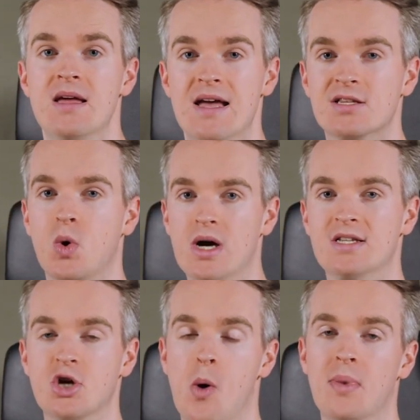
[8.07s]
It's
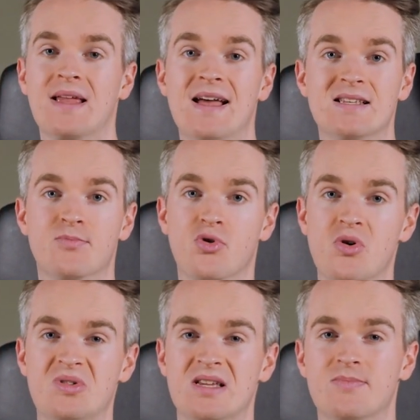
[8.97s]
quite a complicated
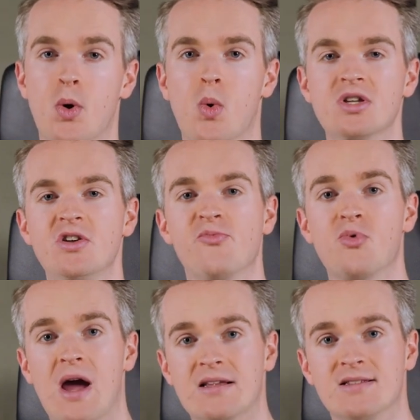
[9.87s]
process, but once you've
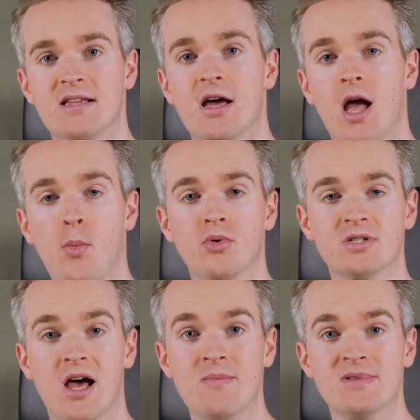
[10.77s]
practiced it a couple
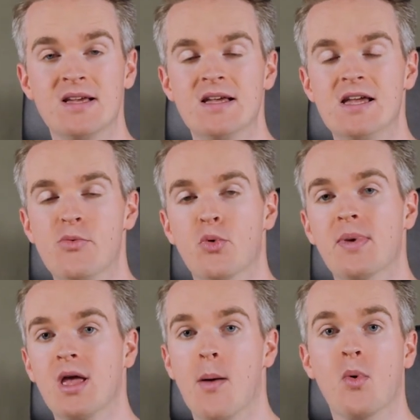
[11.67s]
times, it will
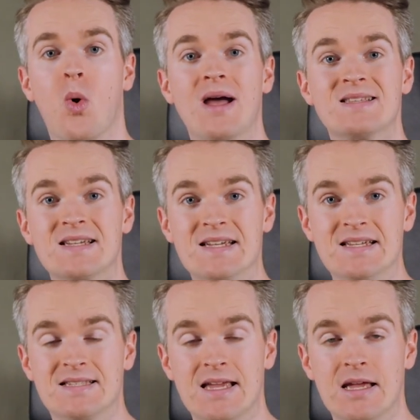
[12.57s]
become quite
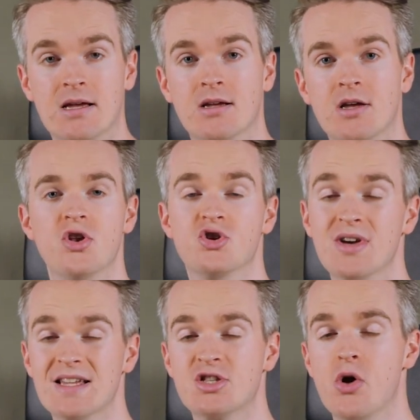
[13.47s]
easy. The
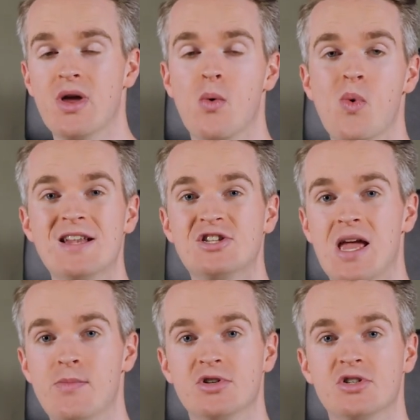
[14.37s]
trick is knowing
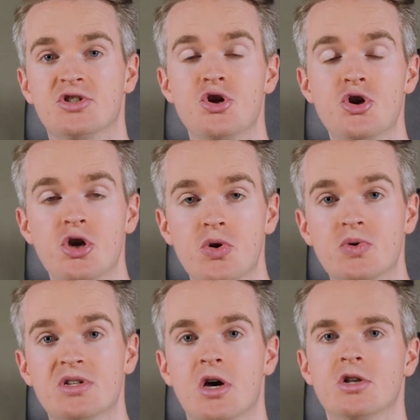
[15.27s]
which images to
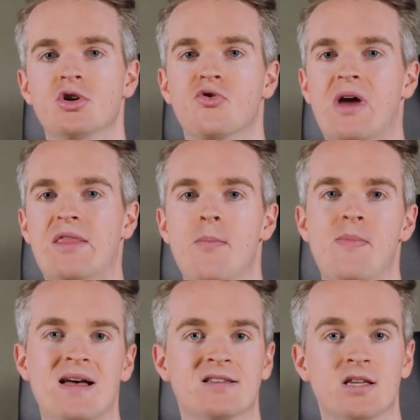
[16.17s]
use to create the
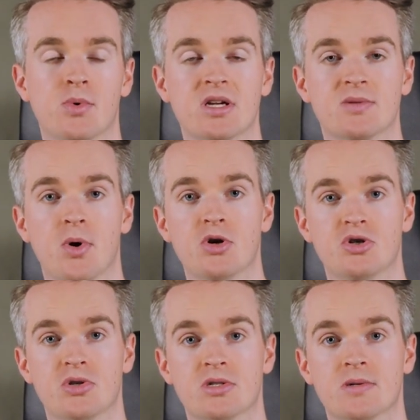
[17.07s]
best double
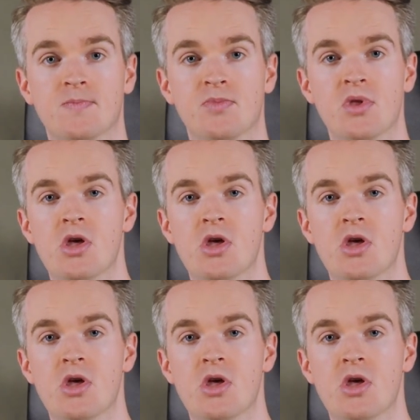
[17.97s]
exposures.